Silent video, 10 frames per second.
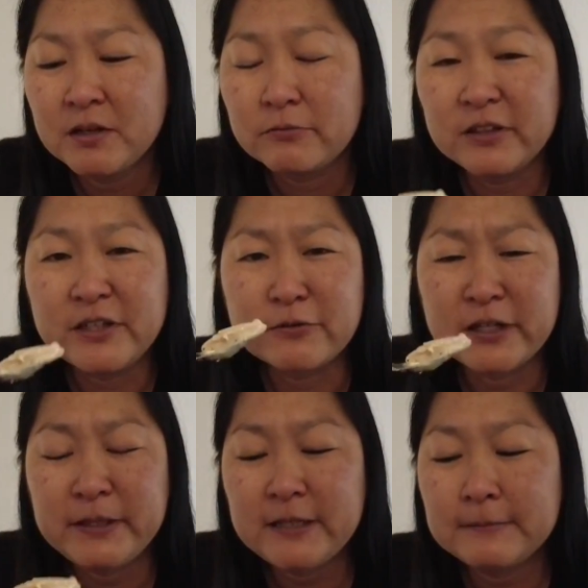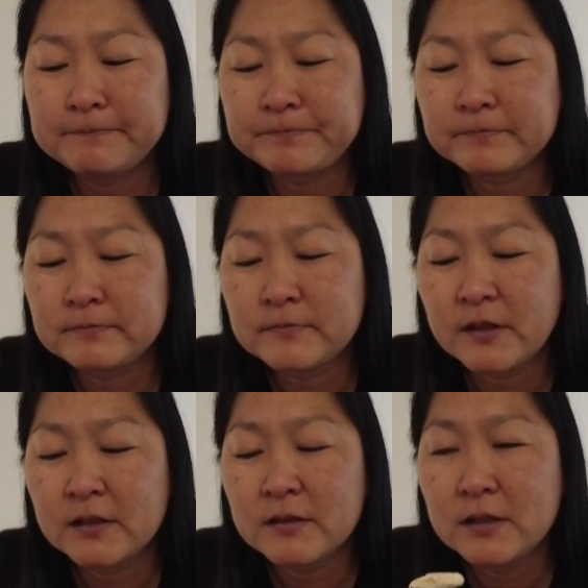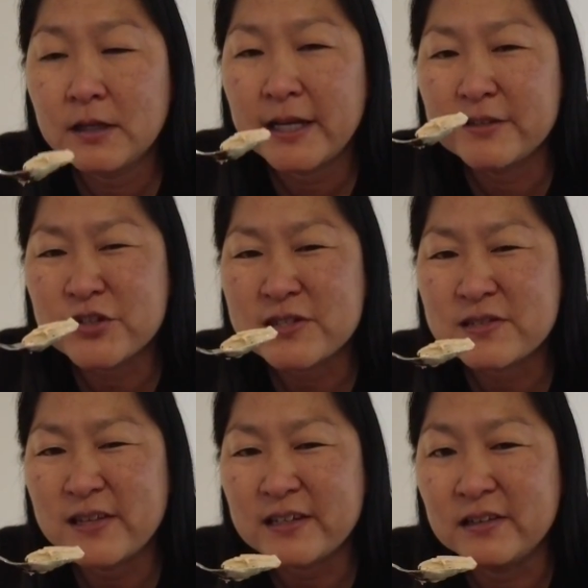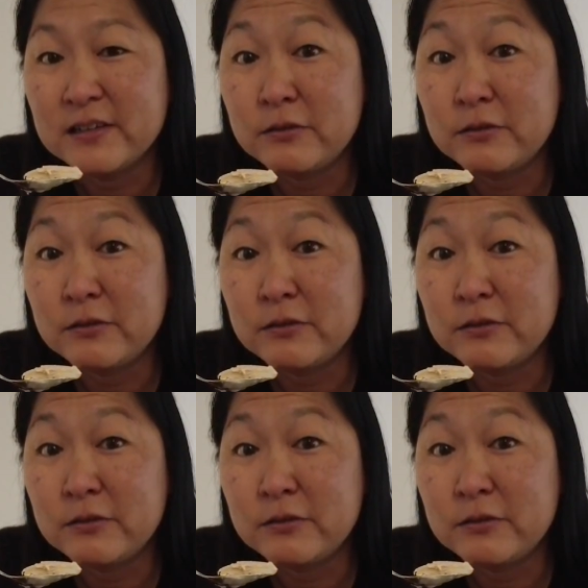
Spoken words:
Really creamy and just like a little